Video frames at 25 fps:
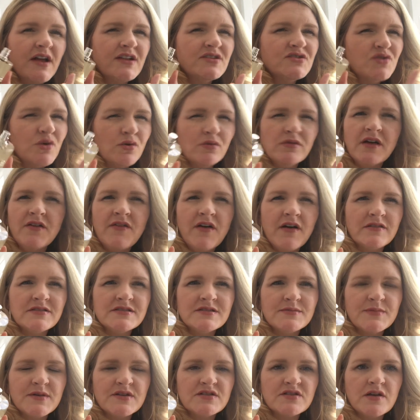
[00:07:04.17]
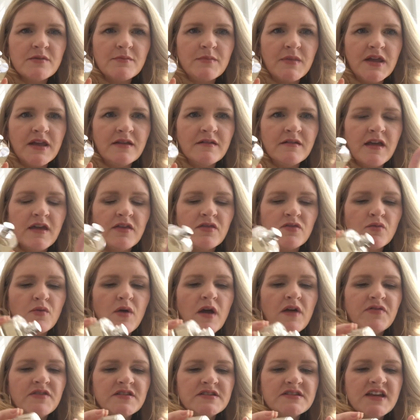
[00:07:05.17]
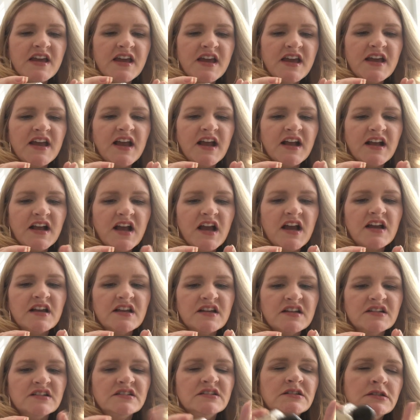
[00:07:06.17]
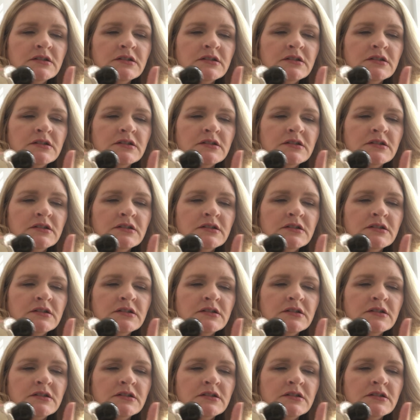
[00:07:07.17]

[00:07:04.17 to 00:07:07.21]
I don't love how it smells on me. And throughout the day, I kind of